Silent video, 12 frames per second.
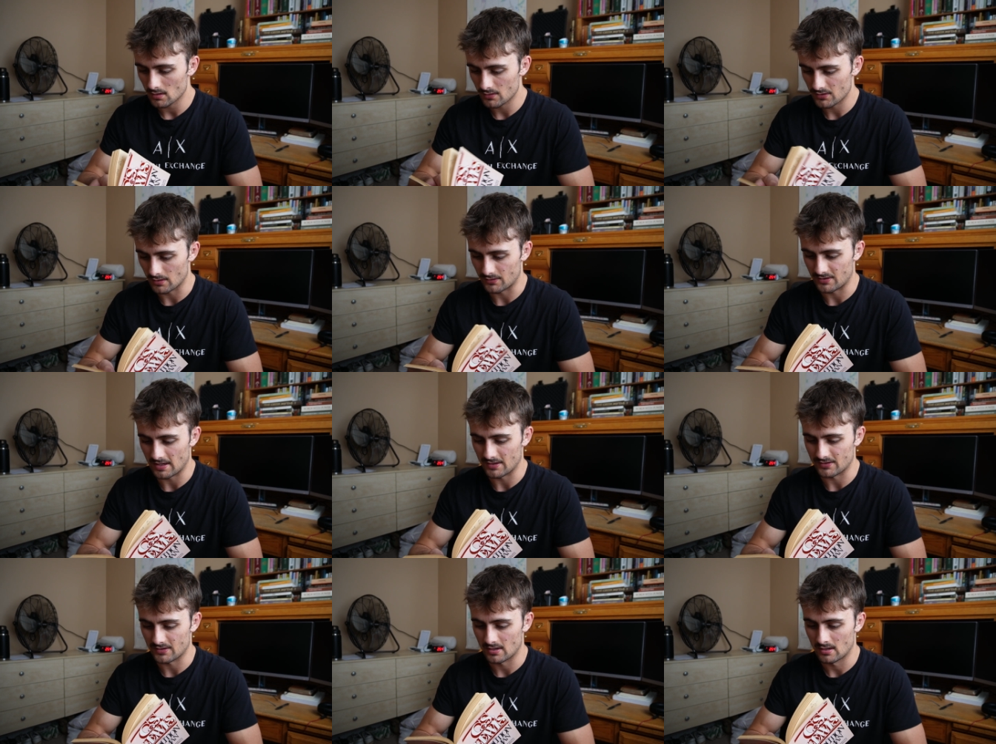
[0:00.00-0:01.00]
So it
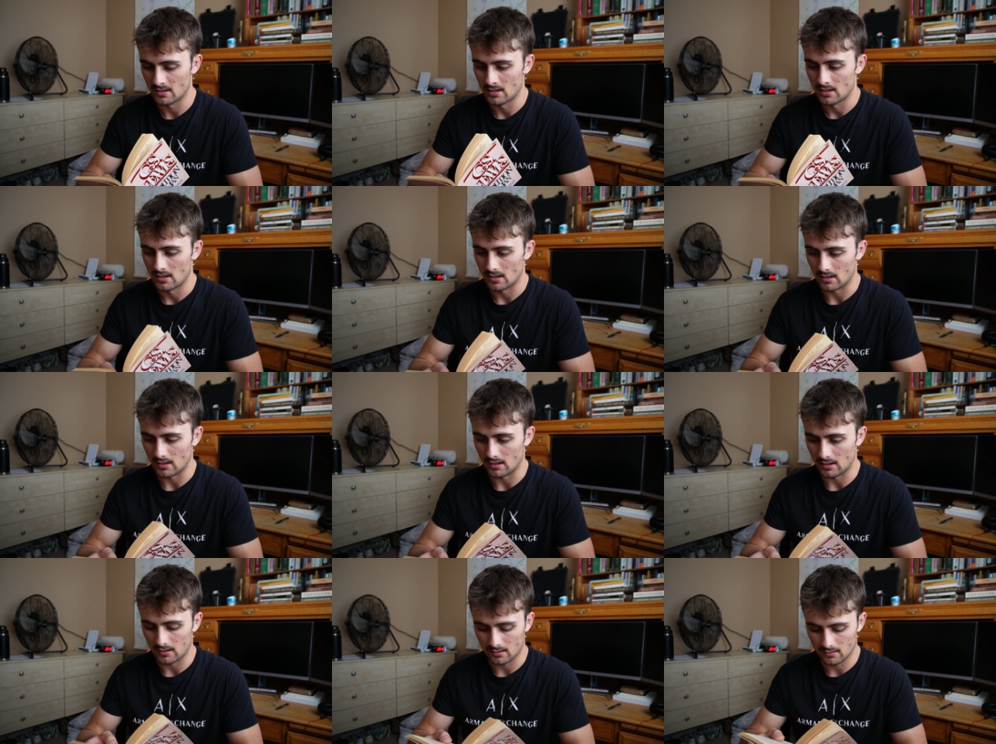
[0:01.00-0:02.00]
says,
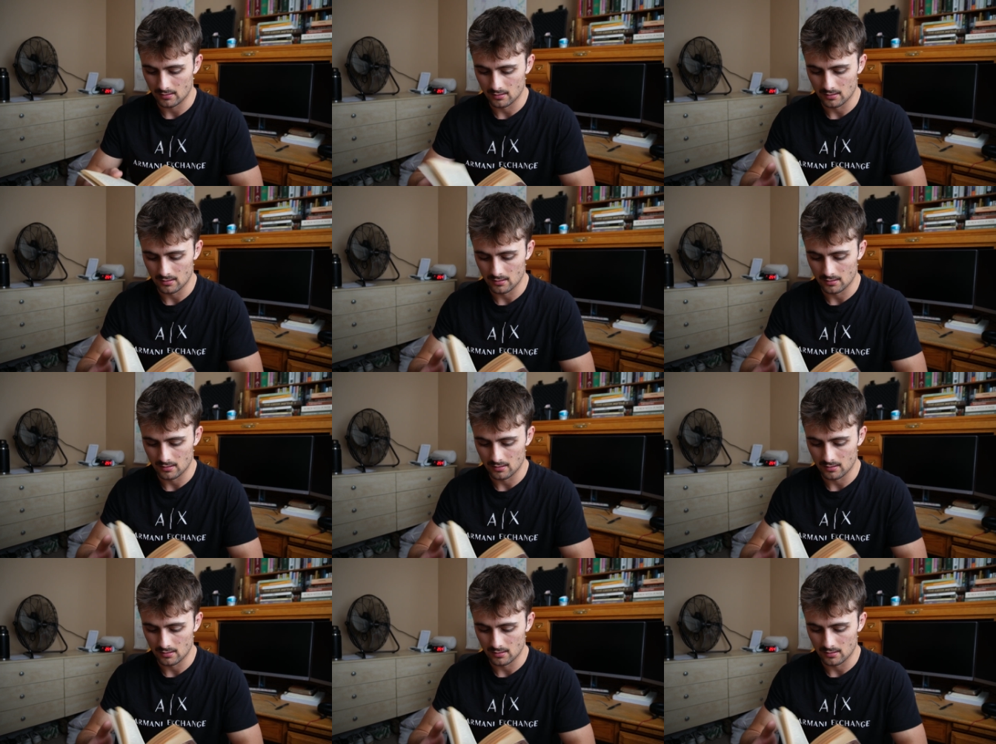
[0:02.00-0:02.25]
the